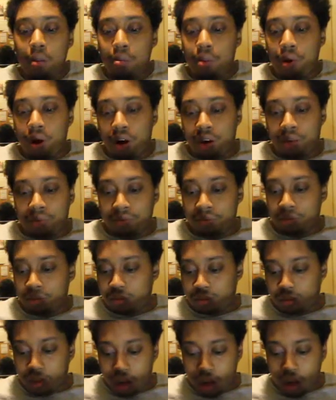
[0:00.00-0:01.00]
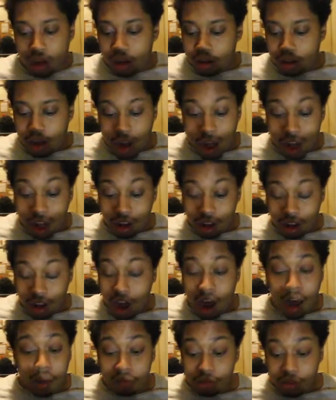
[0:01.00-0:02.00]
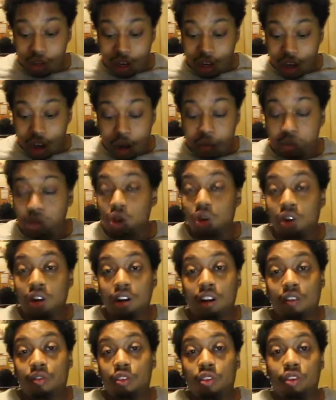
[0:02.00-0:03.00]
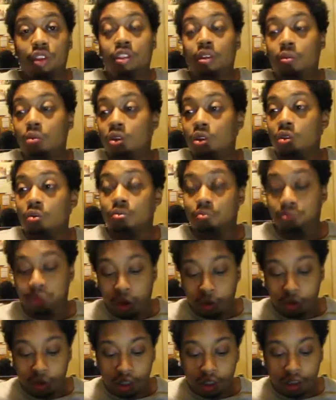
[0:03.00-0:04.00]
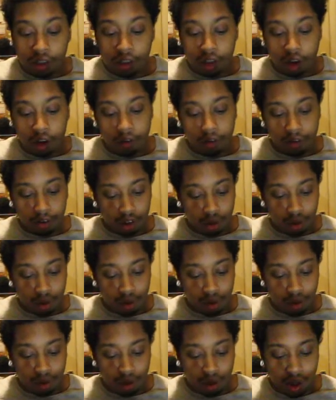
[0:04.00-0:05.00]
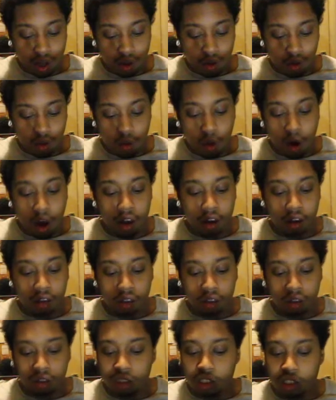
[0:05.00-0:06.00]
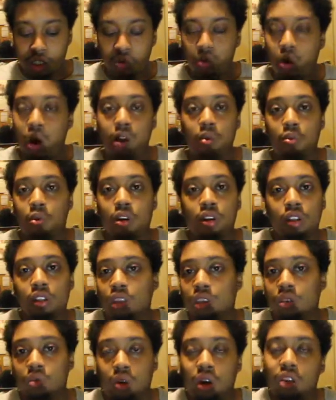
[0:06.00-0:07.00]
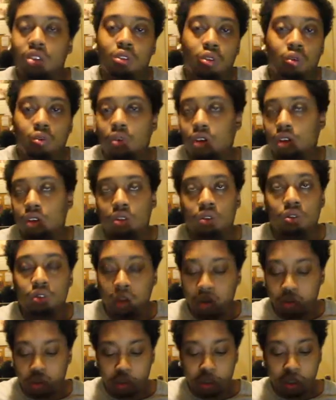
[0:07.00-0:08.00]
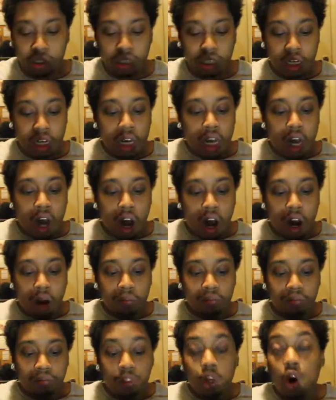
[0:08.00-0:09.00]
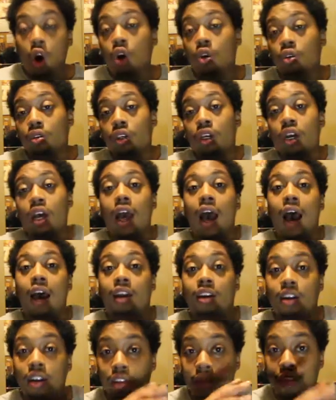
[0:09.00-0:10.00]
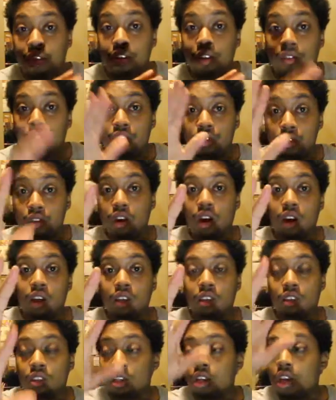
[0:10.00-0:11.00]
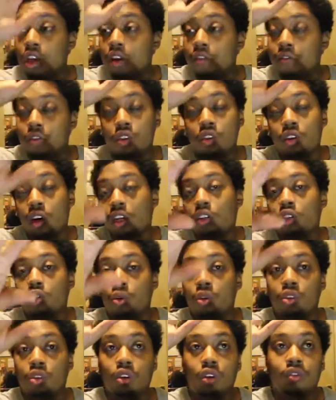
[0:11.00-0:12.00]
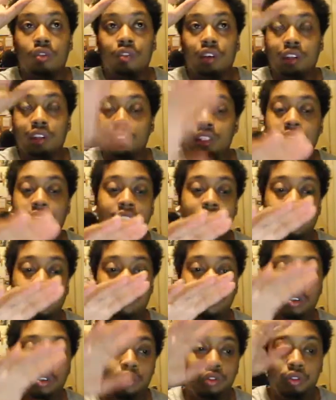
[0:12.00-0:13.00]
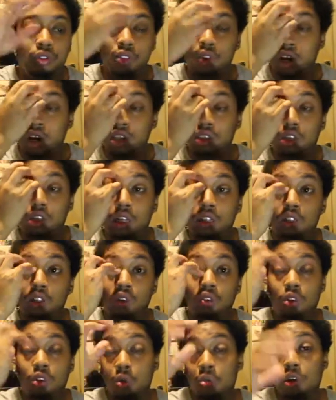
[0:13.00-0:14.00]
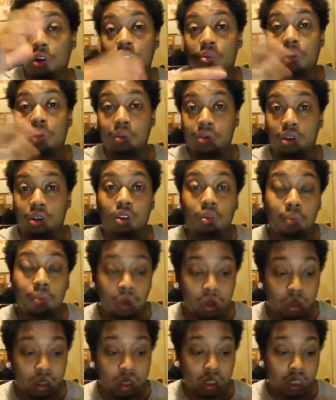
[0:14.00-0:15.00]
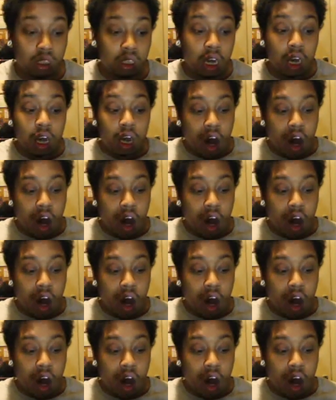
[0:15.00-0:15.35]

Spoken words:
but I'm so glad I've got this. I'm gonna probably start sorting through the wires and seeing what I want and seeing what I don't want and all that rubbish. Oh, and another thing for you guys who are not very tech savvy, or for you guys that don't know much about video computers,